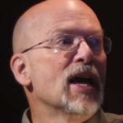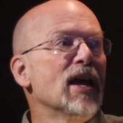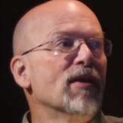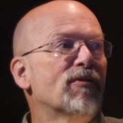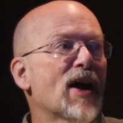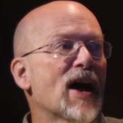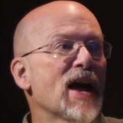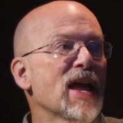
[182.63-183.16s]

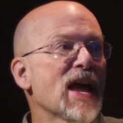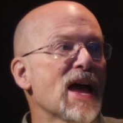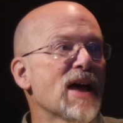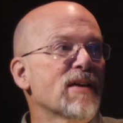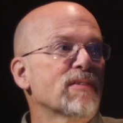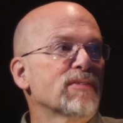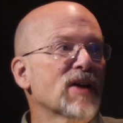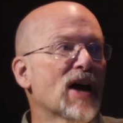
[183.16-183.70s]
if I
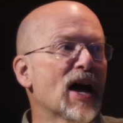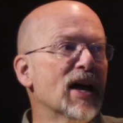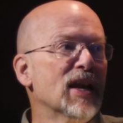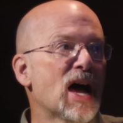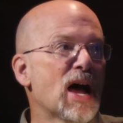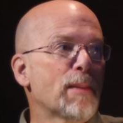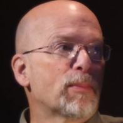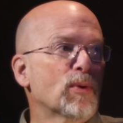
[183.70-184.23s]
have
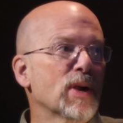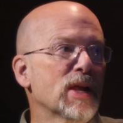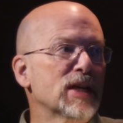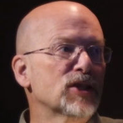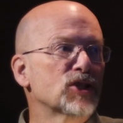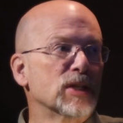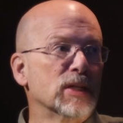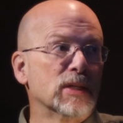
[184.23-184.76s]
an
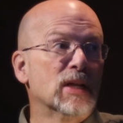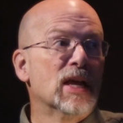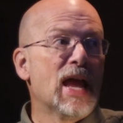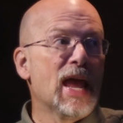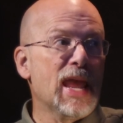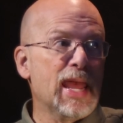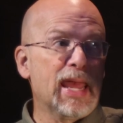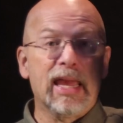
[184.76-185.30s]
operation,
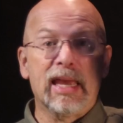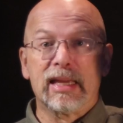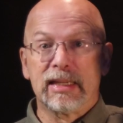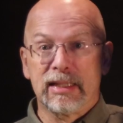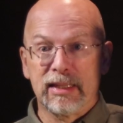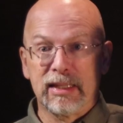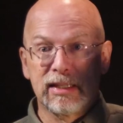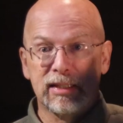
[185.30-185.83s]

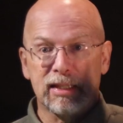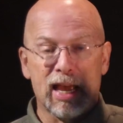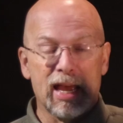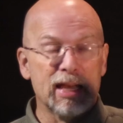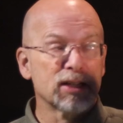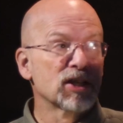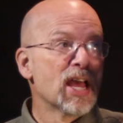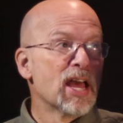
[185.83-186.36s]
AND in this
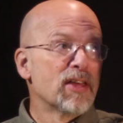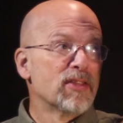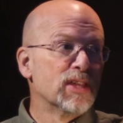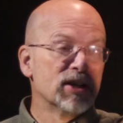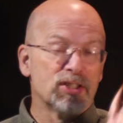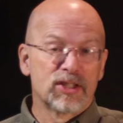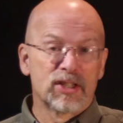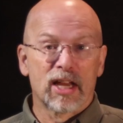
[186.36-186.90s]
case,
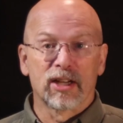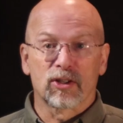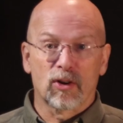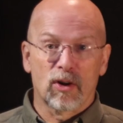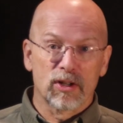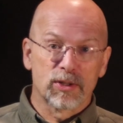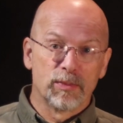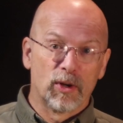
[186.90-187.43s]
that is done
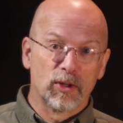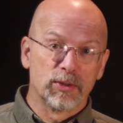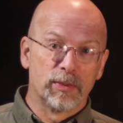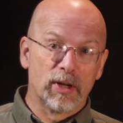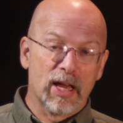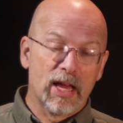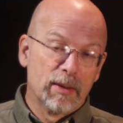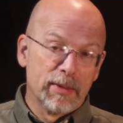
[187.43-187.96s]
across
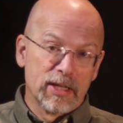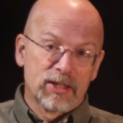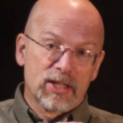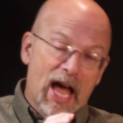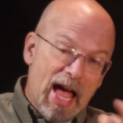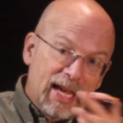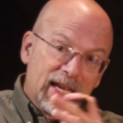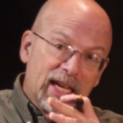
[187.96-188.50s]
multiple elements,
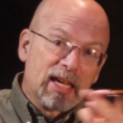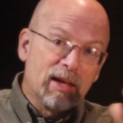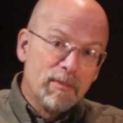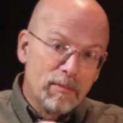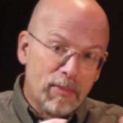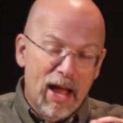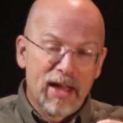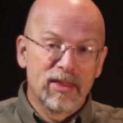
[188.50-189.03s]
I can
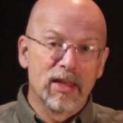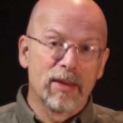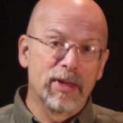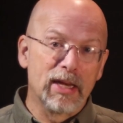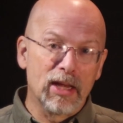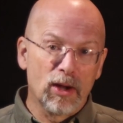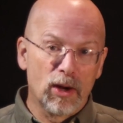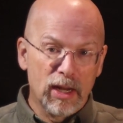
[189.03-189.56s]
combine them
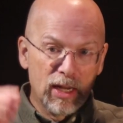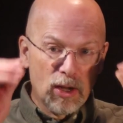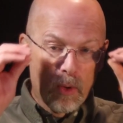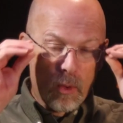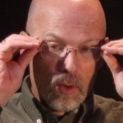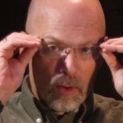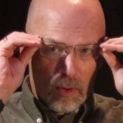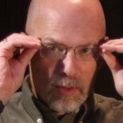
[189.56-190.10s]
in any
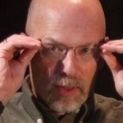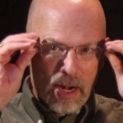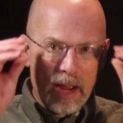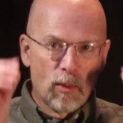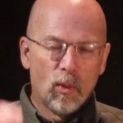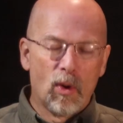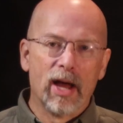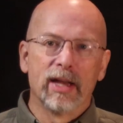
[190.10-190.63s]
order that
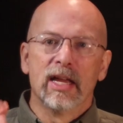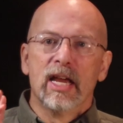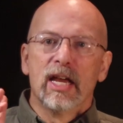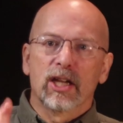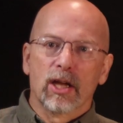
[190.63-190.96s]
I want.